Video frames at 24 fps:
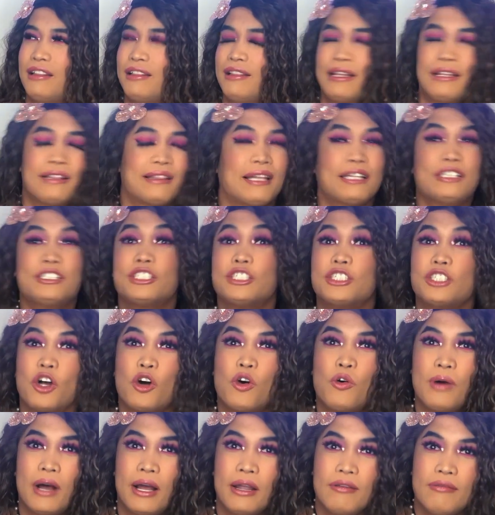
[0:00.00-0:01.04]
Like, that's
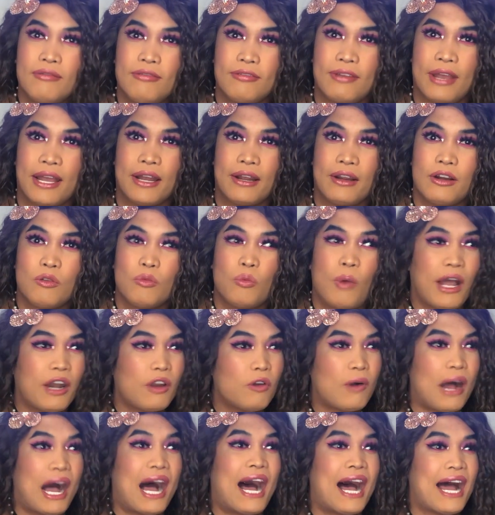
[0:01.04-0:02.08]
so unfair. Why
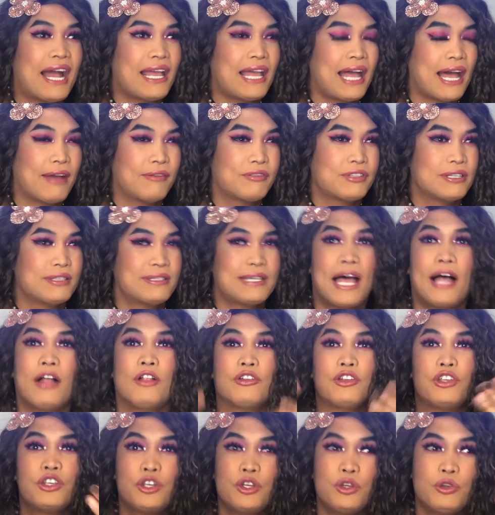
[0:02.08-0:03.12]
do I have to
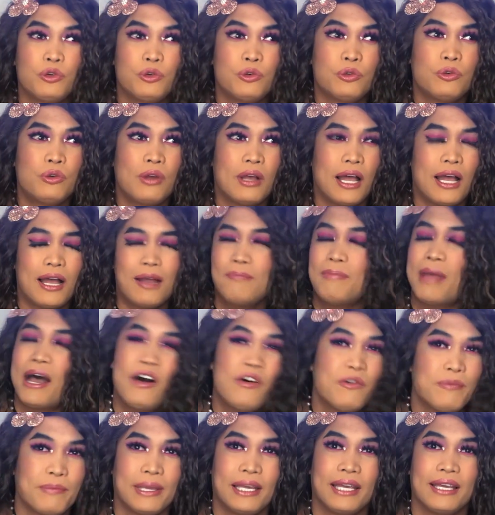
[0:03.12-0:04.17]
tell you
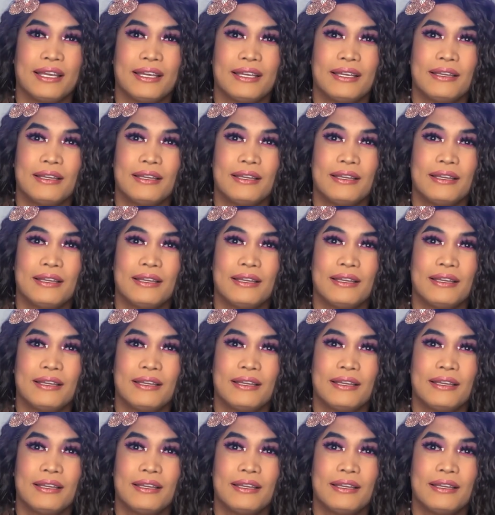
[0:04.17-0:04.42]
about me?